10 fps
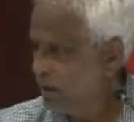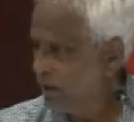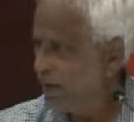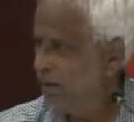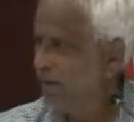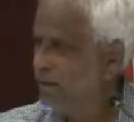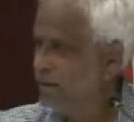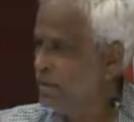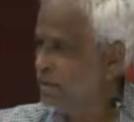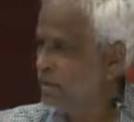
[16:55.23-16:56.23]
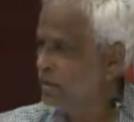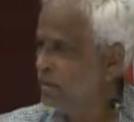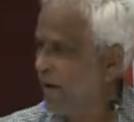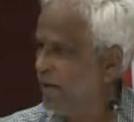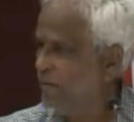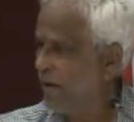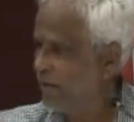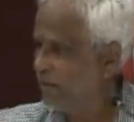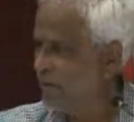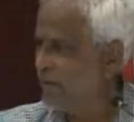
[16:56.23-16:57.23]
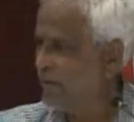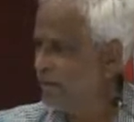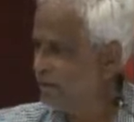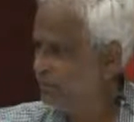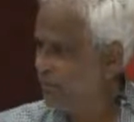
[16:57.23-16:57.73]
In 1965, I went as a